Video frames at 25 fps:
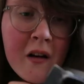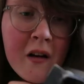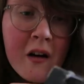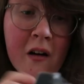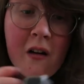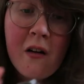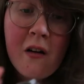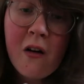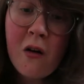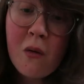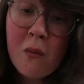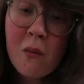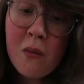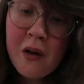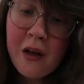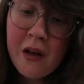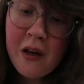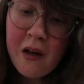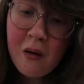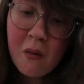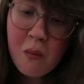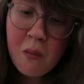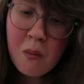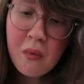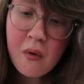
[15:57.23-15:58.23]
I'd open
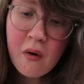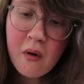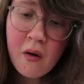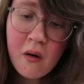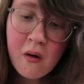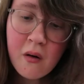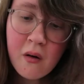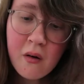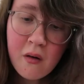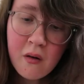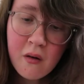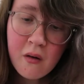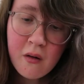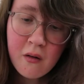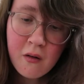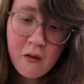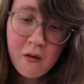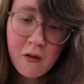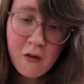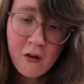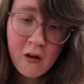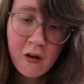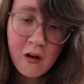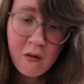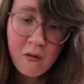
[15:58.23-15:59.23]
it, but
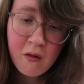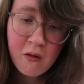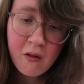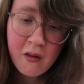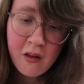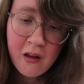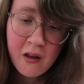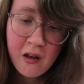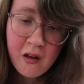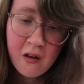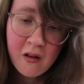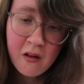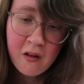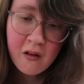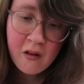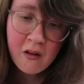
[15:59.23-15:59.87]
should I risk it?